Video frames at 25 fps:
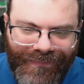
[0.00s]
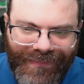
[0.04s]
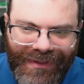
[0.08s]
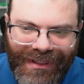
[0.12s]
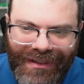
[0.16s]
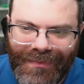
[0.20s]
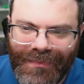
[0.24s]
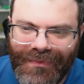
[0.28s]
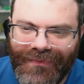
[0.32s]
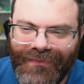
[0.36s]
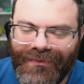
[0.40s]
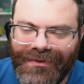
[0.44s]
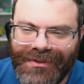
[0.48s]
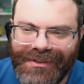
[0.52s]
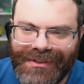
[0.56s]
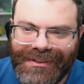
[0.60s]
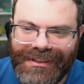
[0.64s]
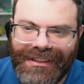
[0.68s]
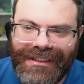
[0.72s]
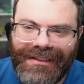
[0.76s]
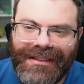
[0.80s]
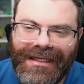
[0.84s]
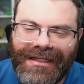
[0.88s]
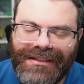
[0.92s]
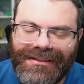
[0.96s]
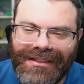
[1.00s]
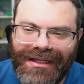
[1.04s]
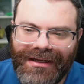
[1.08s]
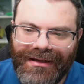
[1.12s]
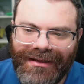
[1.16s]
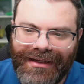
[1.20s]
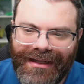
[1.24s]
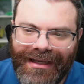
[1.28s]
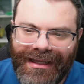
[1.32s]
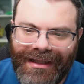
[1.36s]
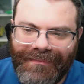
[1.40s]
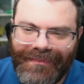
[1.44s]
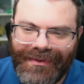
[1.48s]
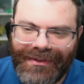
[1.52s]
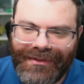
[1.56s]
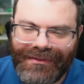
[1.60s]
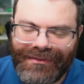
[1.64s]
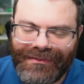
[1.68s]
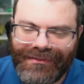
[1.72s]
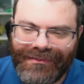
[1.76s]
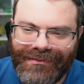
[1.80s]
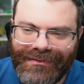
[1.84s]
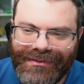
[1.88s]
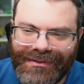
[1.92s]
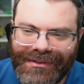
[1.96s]
and then before a C. That's not gonna happen.
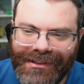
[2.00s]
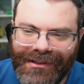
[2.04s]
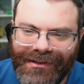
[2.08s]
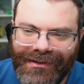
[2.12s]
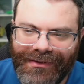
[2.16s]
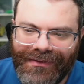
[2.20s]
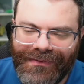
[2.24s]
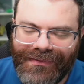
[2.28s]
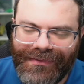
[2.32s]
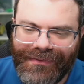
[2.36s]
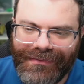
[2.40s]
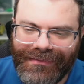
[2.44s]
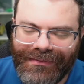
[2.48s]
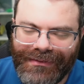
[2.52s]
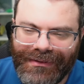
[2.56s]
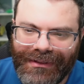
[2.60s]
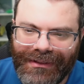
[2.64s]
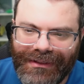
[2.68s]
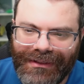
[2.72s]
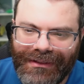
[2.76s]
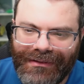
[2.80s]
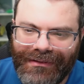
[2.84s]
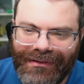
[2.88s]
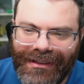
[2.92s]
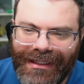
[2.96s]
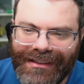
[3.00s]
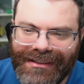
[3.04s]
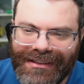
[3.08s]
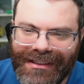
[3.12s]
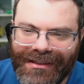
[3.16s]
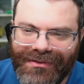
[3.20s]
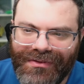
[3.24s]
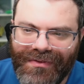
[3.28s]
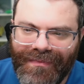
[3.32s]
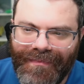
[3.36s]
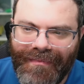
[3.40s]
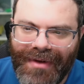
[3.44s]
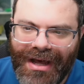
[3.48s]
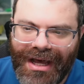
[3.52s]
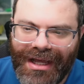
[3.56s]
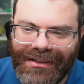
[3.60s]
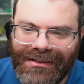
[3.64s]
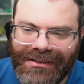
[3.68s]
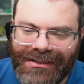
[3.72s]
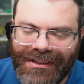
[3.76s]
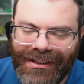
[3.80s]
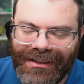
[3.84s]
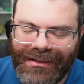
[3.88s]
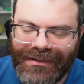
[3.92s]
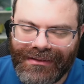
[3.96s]
So I guess I could do
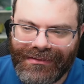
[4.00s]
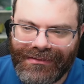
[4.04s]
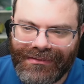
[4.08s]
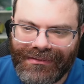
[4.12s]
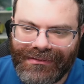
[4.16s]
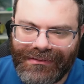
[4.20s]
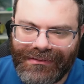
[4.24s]
Mata.